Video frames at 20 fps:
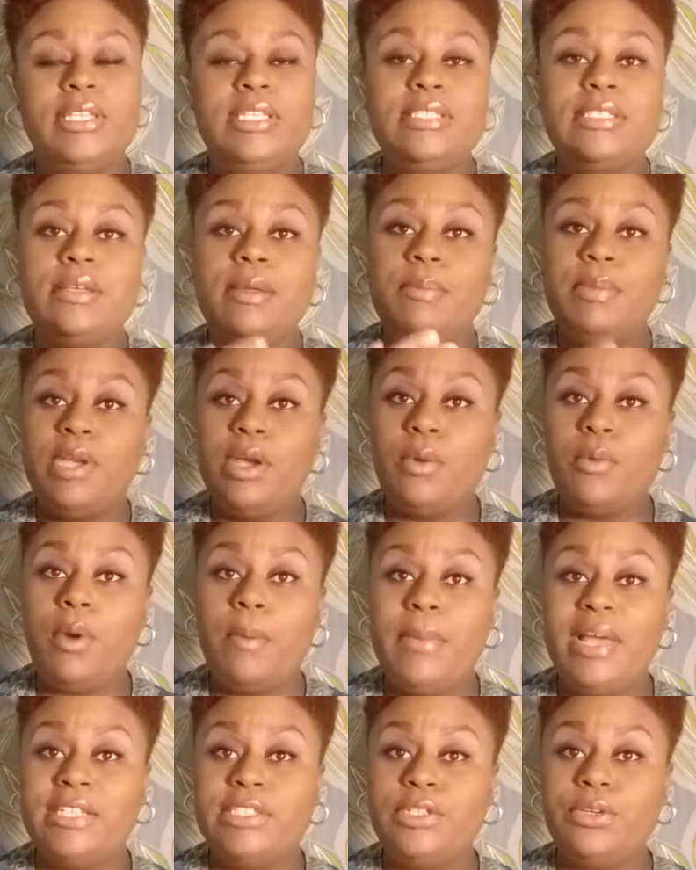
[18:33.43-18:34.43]
This could be a
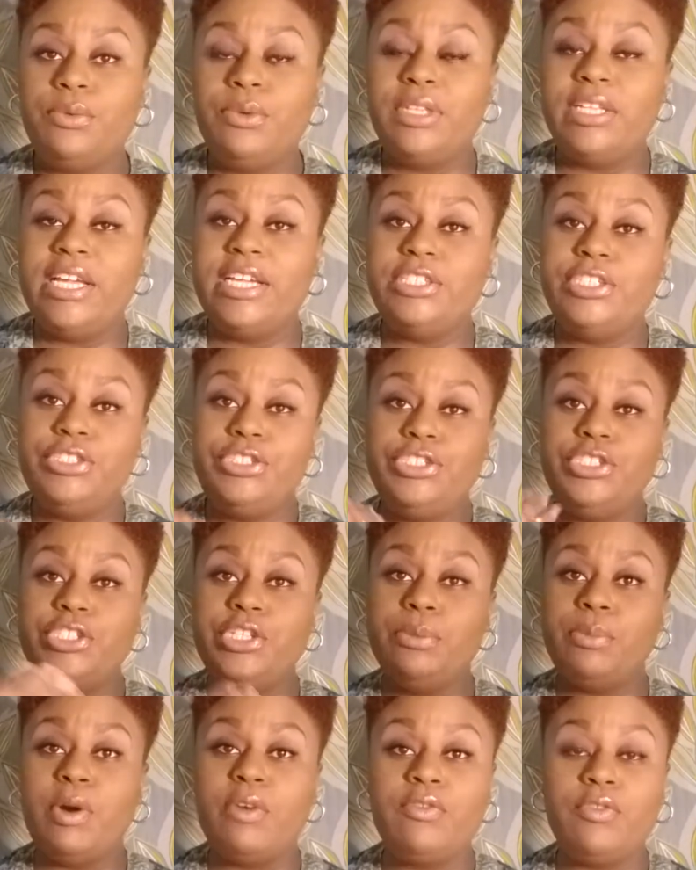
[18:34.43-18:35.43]
romantic
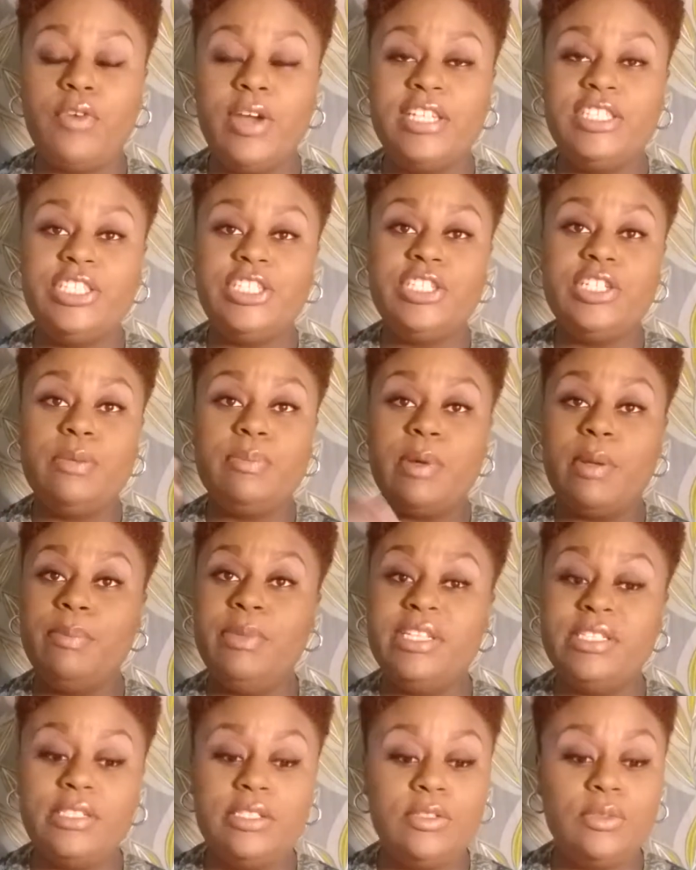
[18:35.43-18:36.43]
relationship, a friendship, a
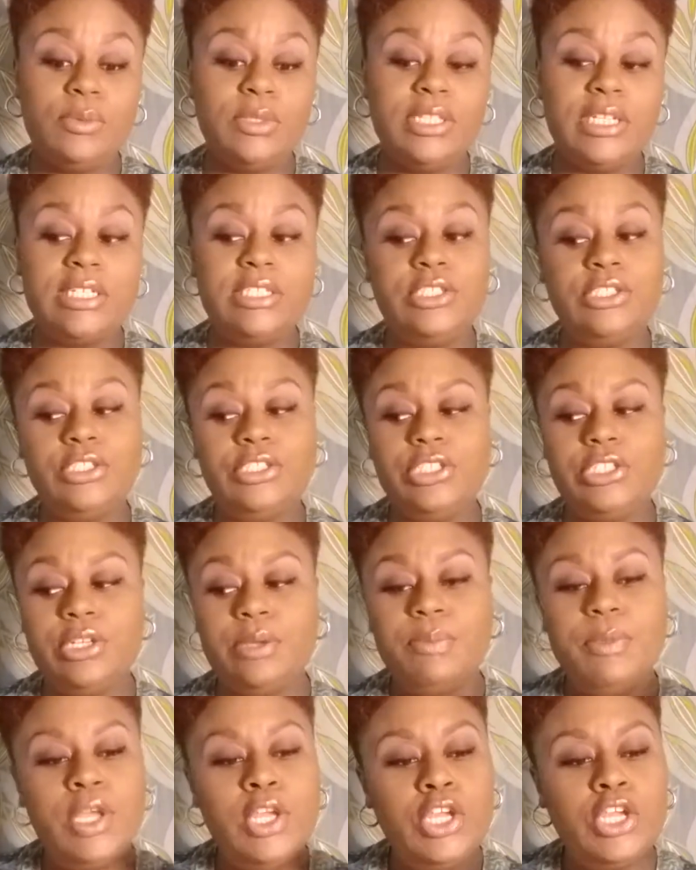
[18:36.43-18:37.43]
business relationship.